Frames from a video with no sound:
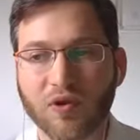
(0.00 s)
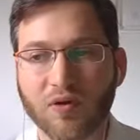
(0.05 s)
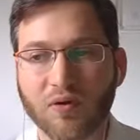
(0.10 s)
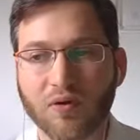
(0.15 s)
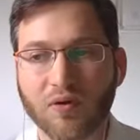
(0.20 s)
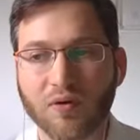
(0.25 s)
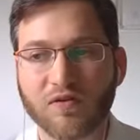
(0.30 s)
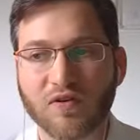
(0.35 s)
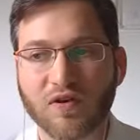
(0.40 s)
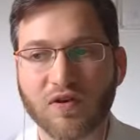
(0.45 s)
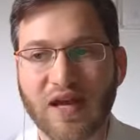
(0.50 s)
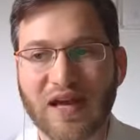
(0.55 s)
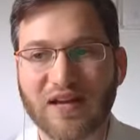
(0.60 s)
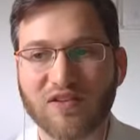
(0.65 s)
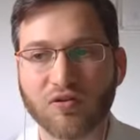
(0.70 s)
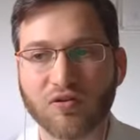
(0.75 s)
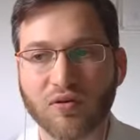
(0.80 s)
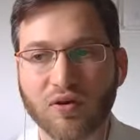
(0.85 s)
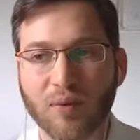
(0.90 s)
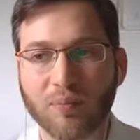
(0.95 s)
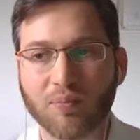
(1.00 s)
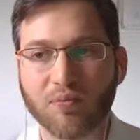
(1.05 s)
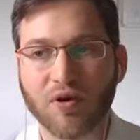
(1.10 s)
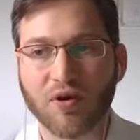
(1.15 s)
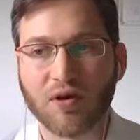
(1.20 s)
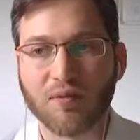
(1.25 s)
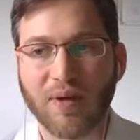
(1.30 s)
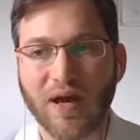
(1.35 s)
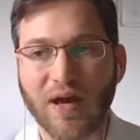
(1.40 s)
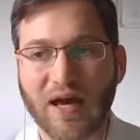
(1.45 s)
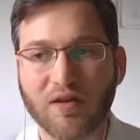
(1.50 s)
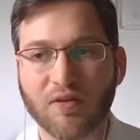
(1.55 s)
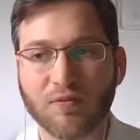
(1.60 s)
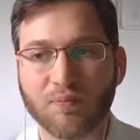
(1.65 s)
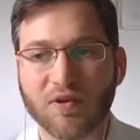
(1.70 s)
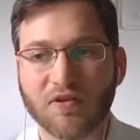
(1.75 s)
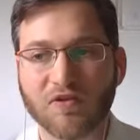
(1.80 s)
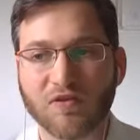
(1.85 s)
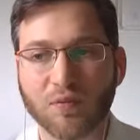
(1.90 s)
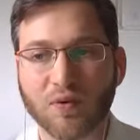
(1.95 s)
There is a natural upgrade path
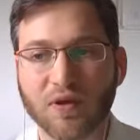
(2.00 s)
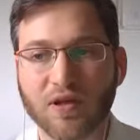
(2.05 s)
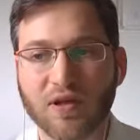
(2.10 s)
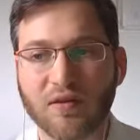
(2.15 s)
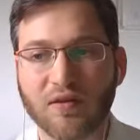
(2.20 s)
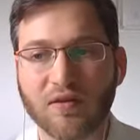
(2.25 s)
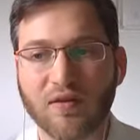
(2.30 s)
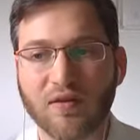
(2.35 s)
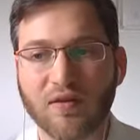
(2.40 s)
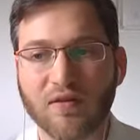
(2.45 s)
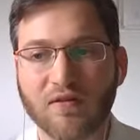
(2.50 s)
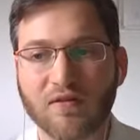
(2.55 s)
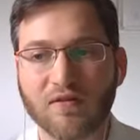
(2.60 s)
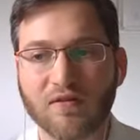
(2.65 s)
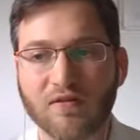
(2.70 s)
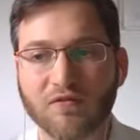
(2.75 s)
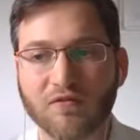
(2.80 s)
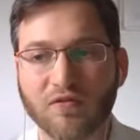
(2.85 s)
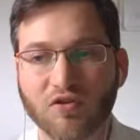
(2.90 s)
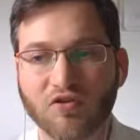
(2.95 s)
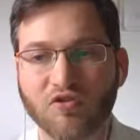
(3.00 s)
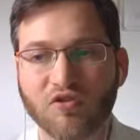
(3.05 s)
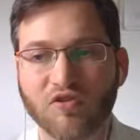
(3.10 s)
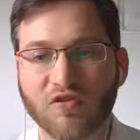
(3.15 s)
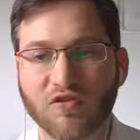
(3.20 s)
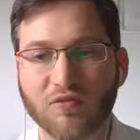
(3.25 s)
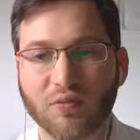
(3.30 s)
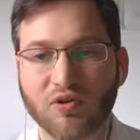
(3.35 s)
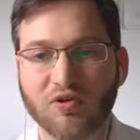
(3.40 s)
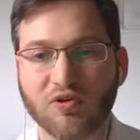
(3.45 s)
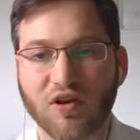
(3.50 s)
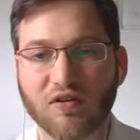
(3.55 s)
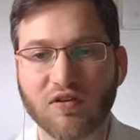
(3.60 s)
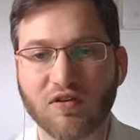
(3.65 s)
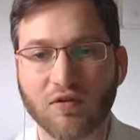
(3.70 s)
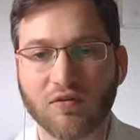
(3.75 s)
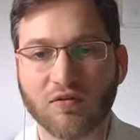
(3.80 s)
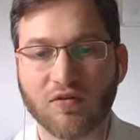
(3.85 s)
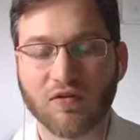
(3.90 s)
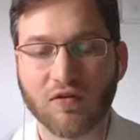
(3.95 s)
between these versions of
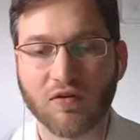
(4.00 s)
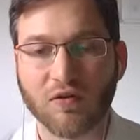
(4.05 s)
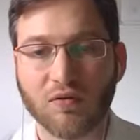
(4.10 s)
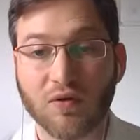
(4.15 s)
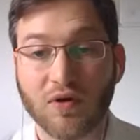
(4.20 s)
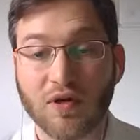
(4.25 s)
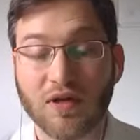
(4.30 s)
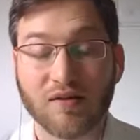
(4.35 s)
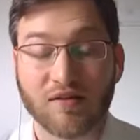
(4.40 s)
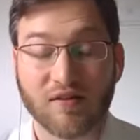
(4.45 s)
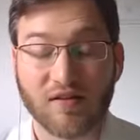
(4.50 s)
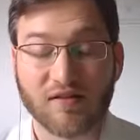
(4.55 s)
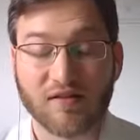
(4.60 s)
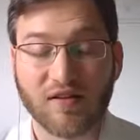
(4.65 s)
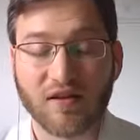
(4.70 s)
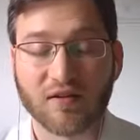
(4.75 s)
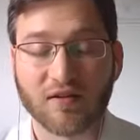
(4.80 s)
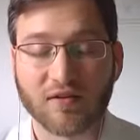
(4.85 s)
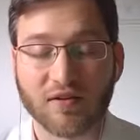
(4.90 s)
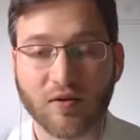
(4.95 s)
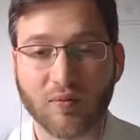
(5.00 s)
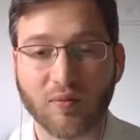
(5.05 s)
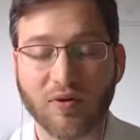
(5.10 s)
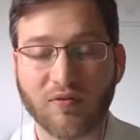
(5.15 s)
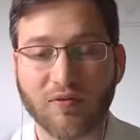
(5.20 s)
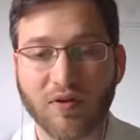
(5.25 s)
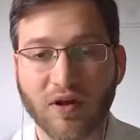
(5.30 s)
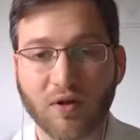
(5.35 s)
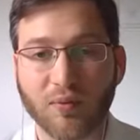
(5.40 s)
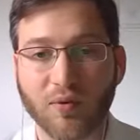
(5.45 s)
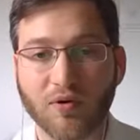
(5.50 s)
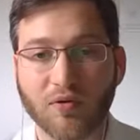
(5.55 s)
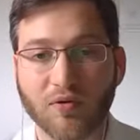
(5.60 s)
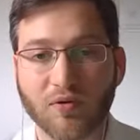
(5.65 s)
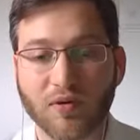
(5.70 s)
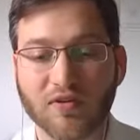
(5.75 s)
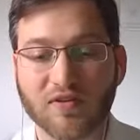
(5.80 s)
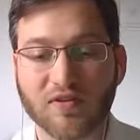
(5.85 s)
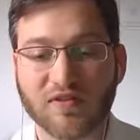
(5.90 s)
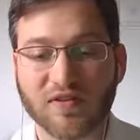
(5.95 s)
Magento 2. It does take a little bit of elbow
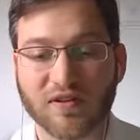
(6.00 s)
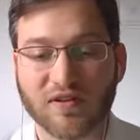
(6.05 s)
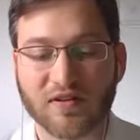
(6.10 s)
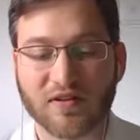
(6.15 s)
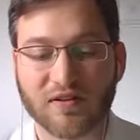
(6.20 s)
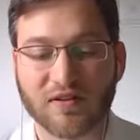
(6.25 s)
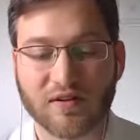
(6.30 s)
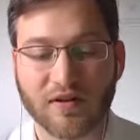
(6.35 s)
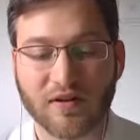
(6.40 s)
grease. And